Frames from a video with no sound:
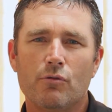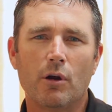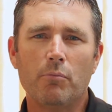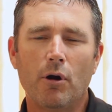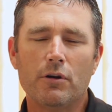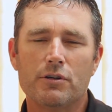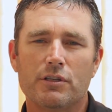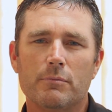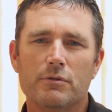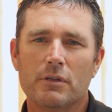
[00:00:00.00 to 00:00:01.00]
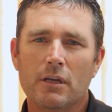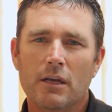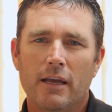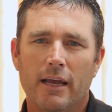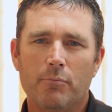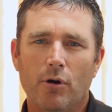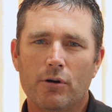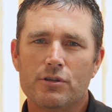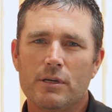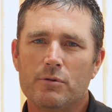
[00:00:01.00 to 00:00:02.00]
strong partnerships. And
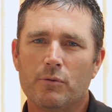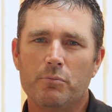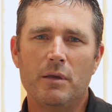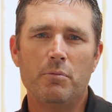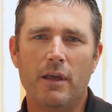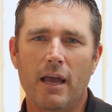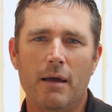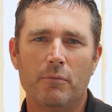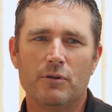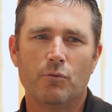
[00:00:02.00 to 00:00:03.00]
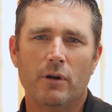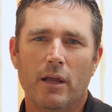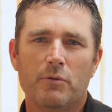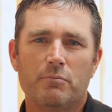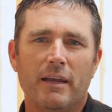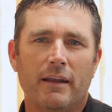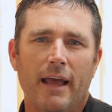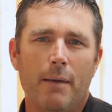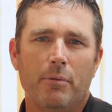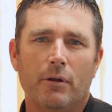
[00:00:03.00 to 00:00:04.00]
partnerships with PPM is what helps make it
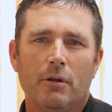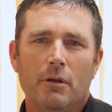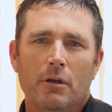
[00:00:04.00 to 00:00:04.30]
happen.